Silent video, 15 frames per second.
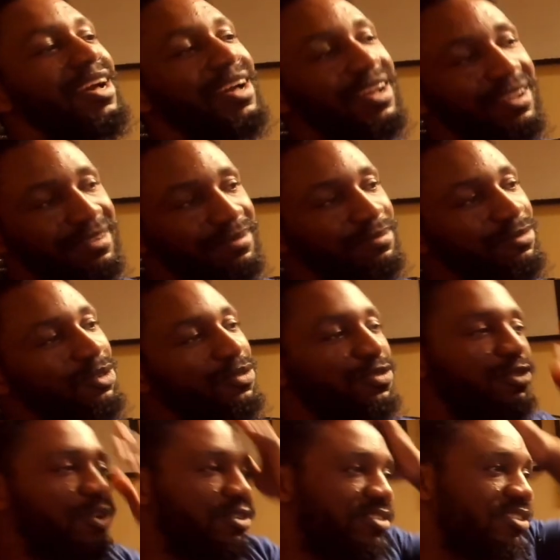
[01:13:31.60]
Yeah,
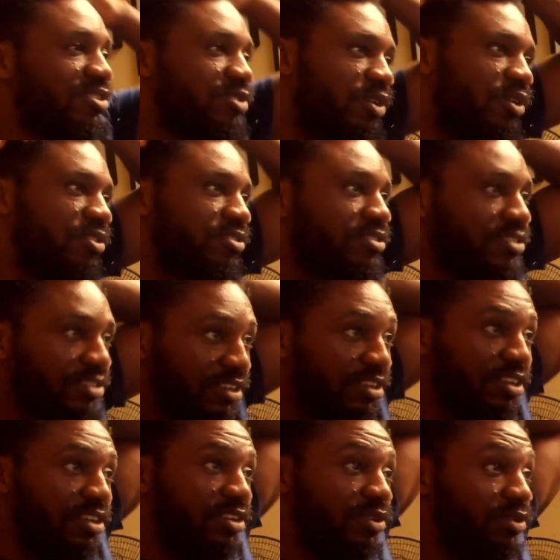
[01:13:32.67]
of course it does.
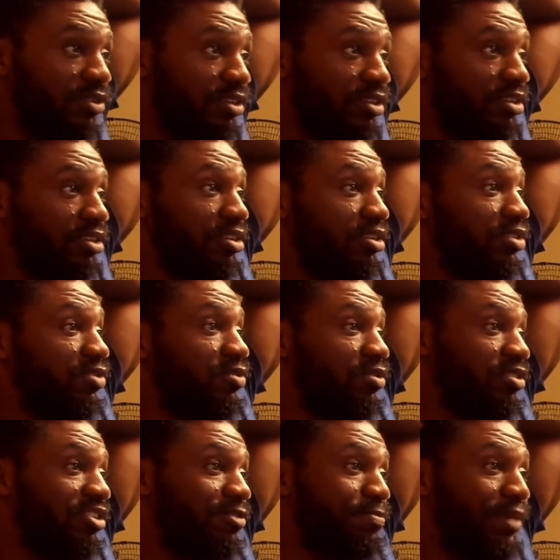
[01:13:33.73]
Okay,
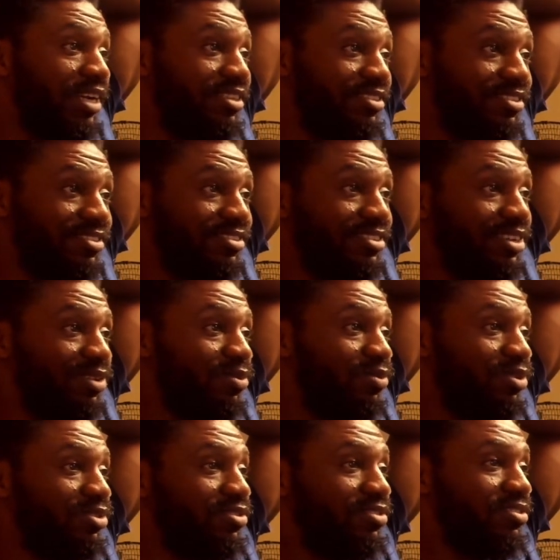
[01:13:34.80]
so these bindings
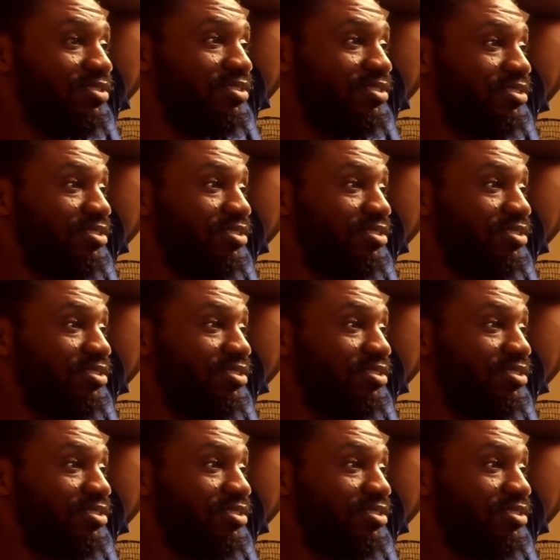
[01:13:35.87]
now,